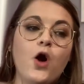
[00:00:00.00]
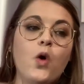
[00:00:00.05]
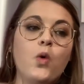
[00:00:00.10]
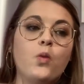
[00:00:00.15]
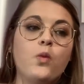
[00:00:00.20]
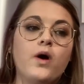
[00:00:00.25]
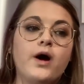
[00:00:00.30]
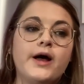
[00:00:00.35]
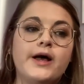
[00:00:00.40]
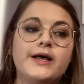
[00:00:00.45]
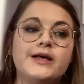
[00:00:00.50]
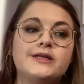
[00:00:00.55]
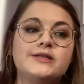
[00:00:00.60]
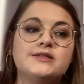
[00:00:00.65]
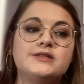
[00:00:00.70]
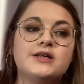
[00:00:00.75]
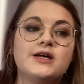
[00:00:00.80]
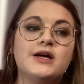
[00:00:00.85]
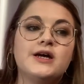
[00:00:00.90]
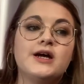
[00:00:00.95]

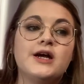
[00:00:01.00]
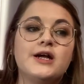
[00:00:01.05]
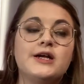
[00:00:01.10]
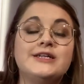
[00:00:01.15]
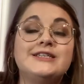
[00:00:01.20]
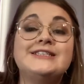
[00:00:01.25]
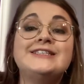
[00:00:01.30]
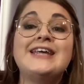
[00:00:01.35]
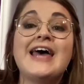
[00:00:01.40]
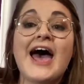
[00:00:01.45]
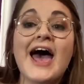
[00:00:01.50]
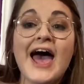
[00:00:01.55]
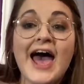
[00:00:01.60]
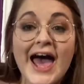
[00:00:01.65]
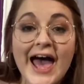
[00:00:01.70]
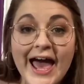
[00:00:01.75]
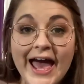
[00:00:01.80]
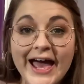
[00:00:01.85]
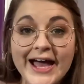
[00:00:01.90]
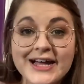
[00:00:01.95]
was
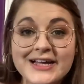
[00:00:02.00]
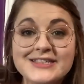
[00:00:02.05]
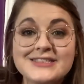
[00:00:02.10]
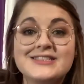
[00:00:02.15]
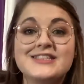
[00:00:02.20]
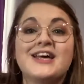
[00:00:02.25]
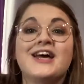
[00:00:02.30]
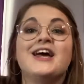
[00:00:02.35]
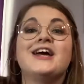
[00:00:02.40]
tags.